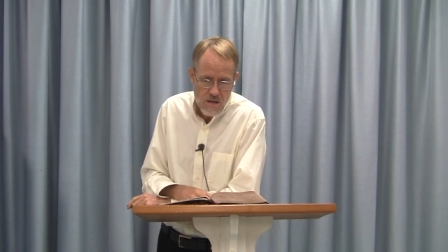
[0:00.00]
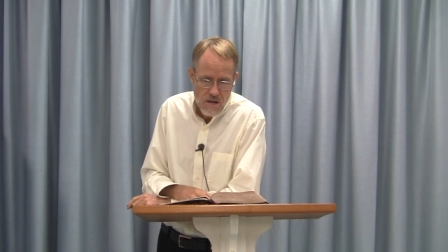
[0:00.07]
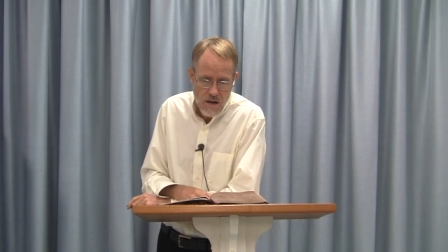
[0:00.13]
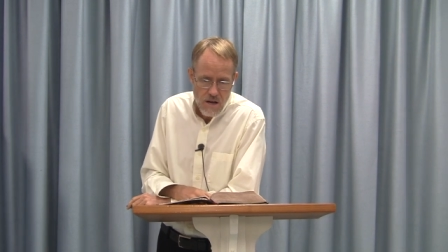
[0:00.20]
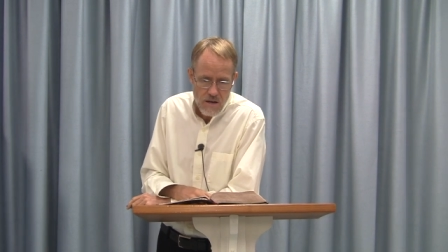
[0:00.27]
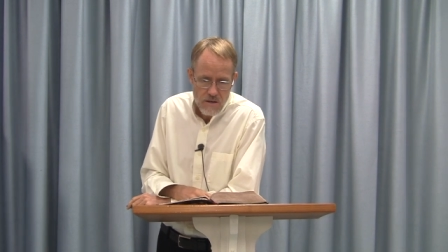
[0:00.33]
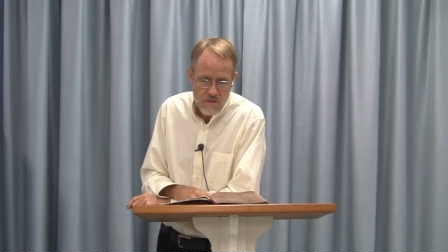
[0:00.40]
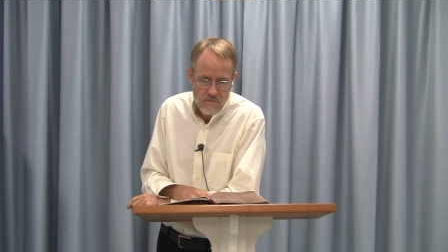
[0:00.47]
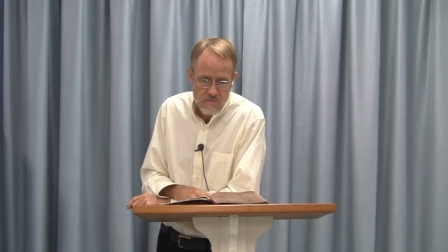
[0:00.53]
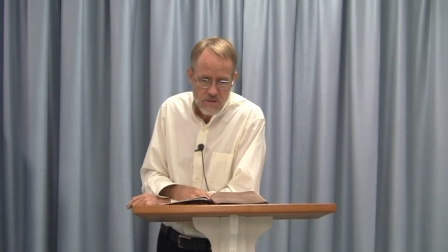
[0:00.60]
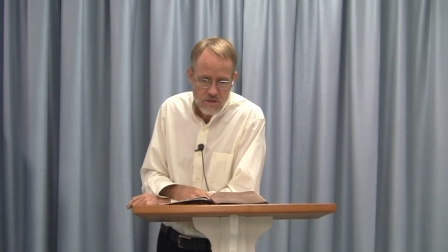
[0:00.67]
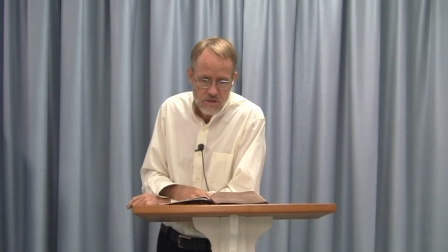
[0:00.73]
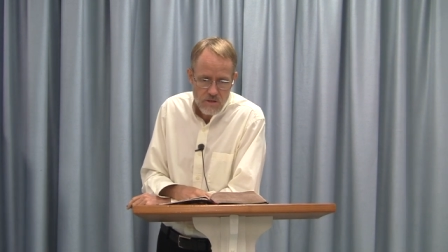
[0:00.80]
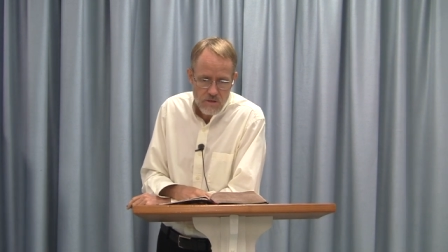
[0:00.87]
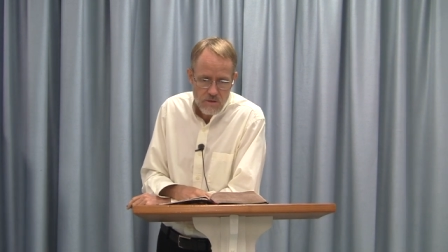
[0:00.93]
um, the
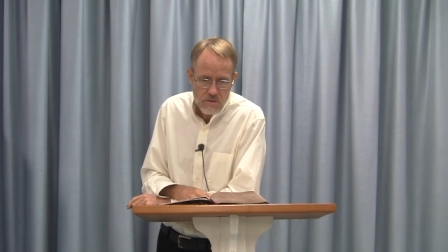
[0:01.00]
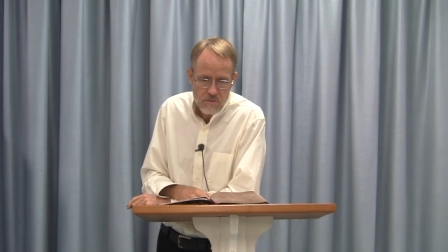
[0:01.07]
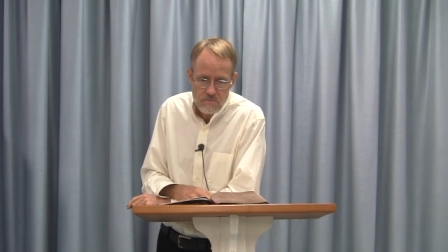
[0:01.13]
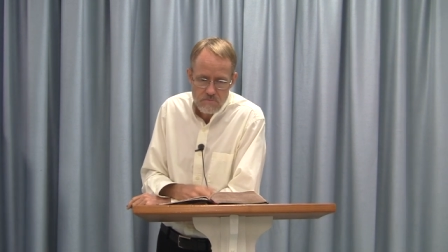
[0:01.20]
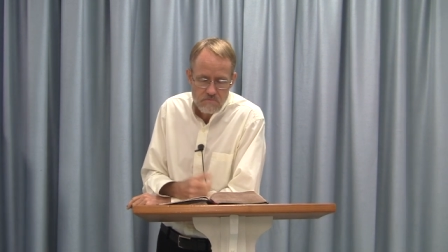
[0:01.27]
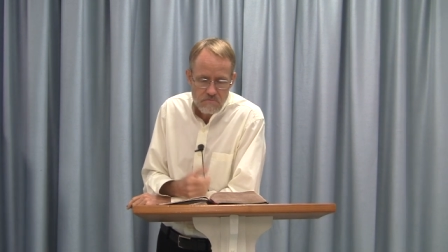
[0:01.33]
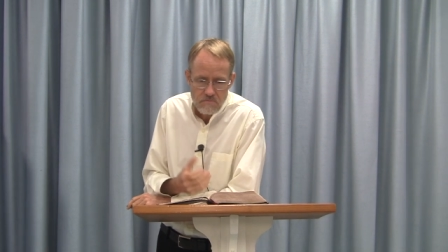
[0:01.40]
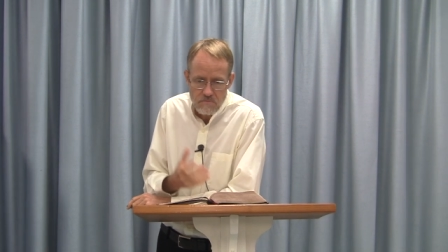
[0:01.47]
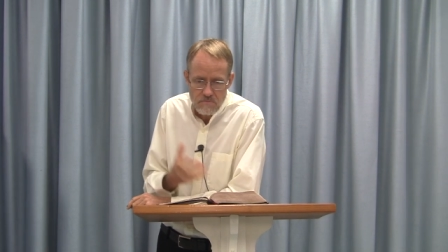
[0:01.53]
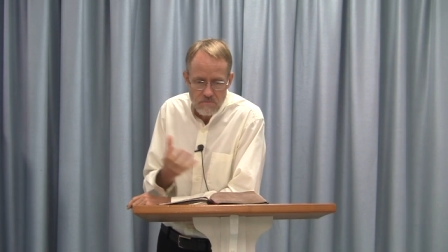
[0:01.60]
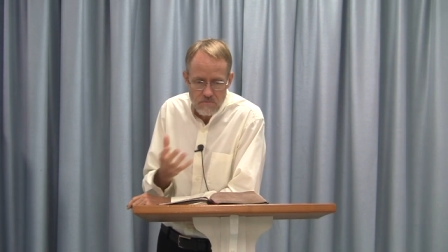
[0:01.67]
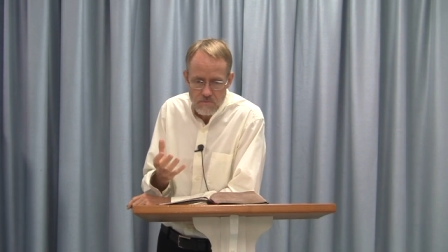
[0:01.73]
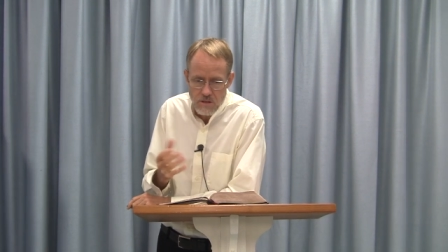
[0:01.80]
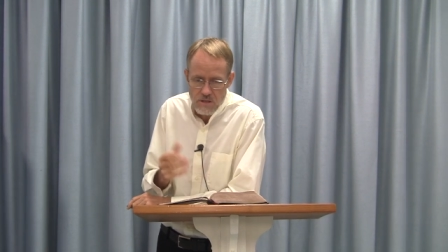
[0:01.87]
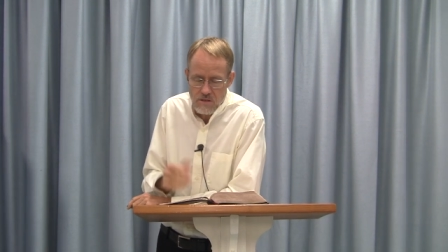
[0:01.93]
two,
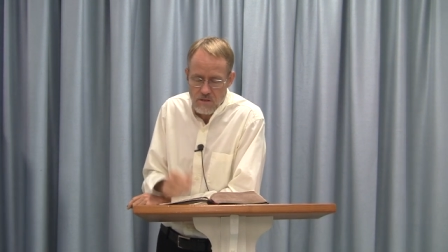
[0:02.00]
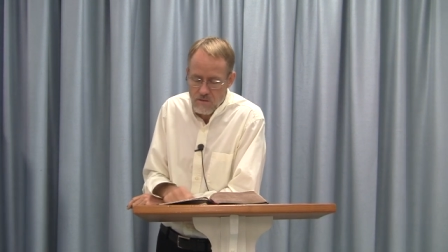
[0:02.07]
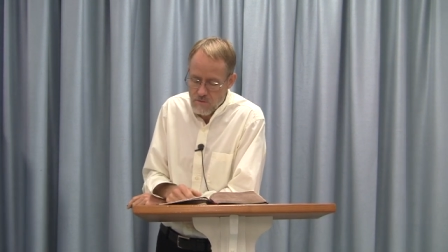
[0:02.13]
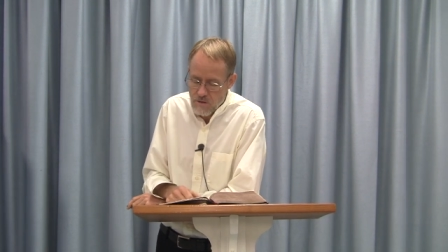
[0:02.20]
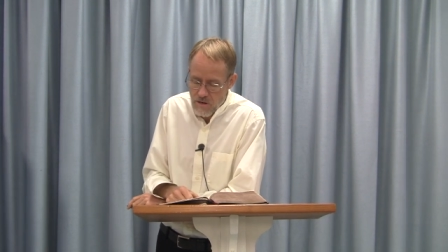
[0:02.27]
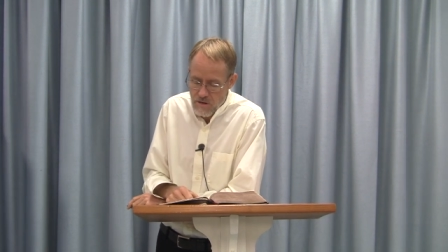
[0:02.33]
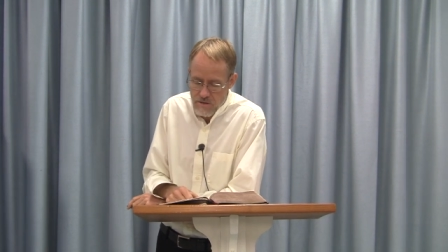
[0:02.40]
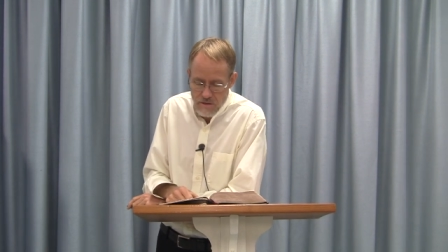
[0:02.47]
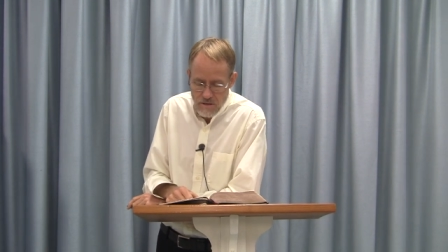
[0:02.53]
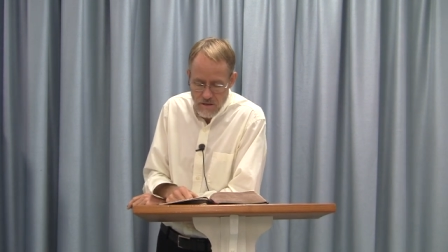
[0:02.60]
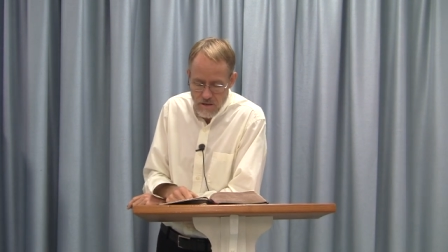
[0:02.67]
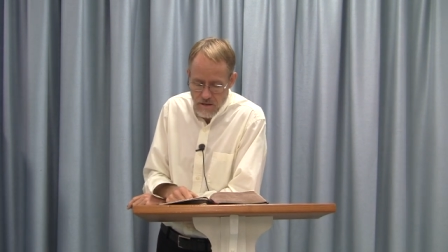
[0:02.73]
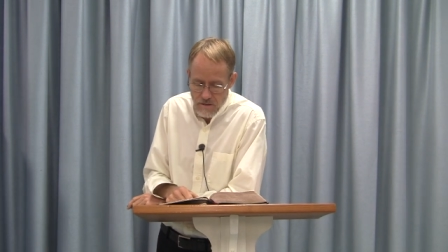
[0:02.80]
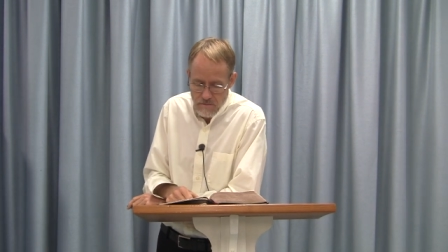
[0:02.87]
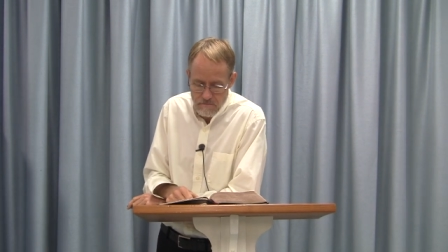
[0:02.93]
what's the word?
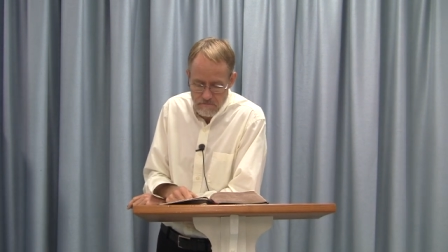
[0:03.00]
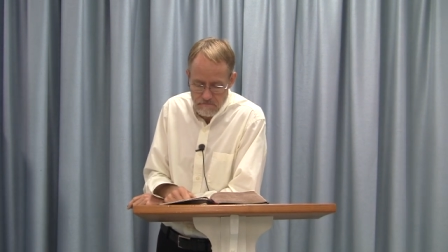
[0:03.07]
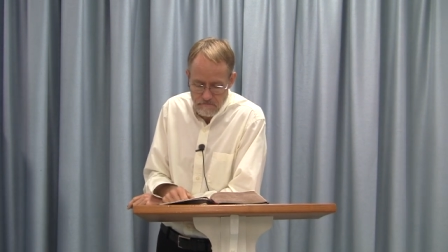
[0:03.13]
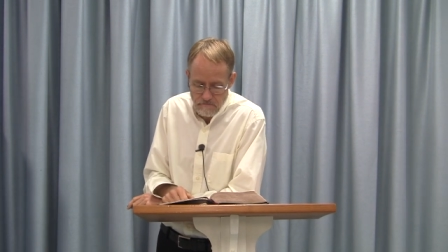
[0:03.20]
Um,